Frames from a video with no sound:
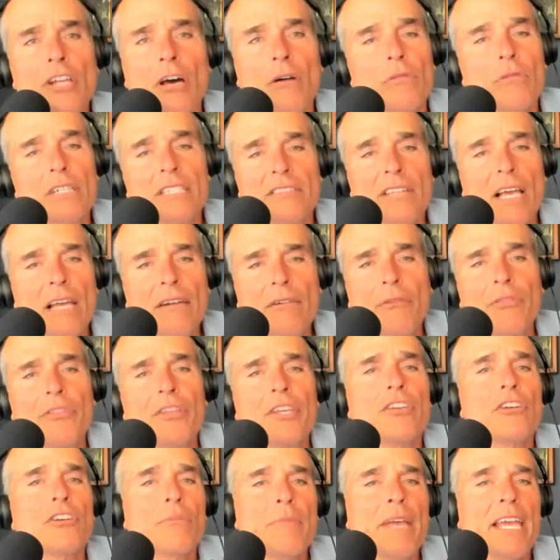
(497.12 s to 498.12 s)
no, because I don't
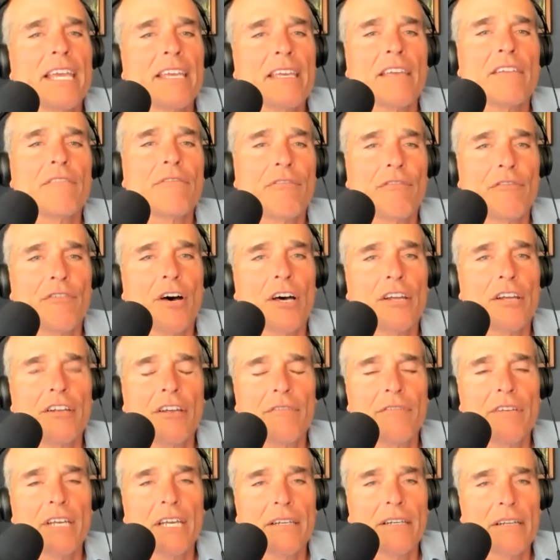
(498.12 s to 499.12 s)
think you're making fun
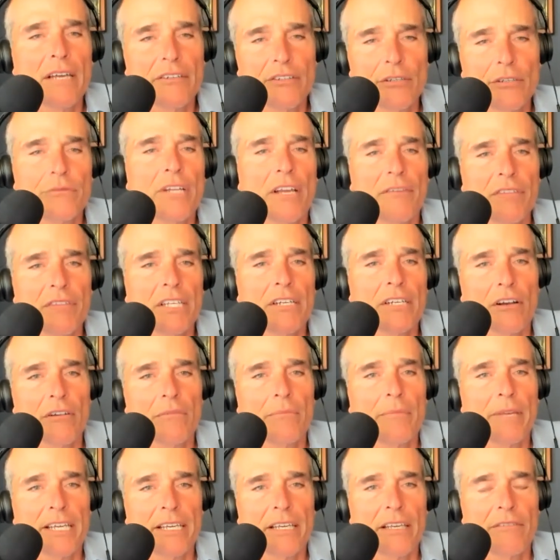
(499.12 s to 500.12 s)
of it. You definitely
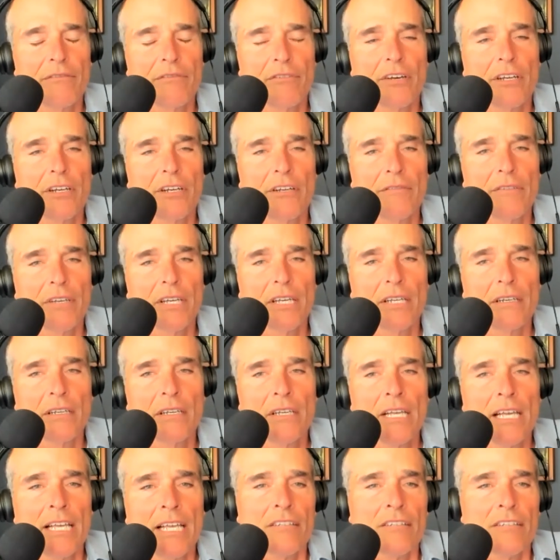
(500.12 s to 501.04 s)
aren't making fun of it.